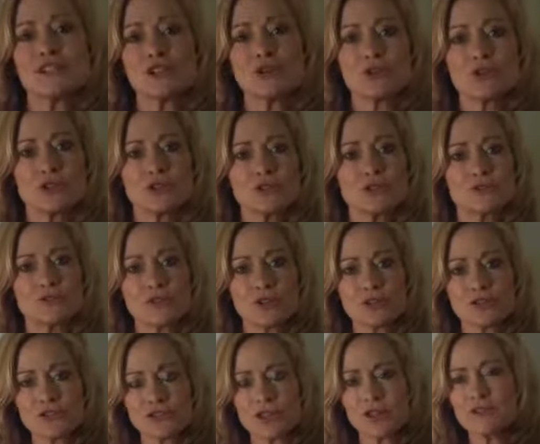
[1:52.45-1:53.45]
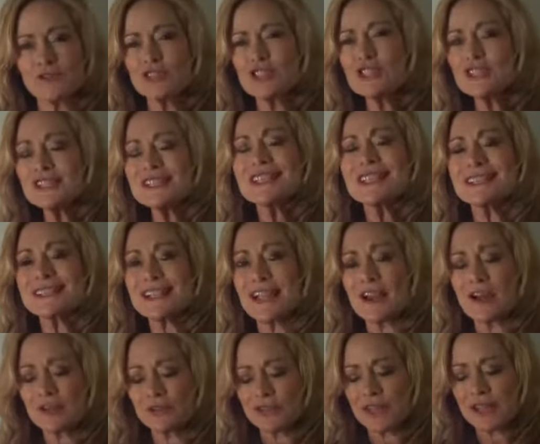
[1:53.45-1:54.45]
that you could do for yourself just to get
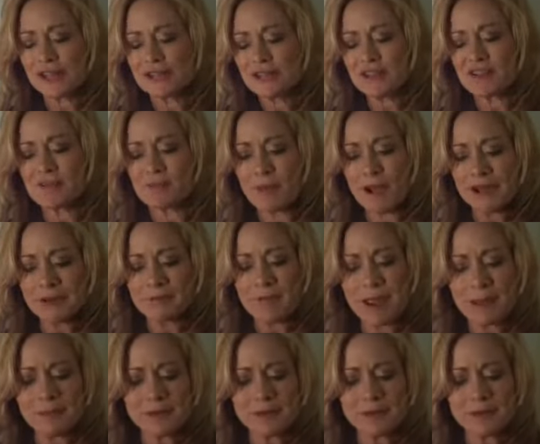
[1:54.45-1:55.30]
down the idea of mind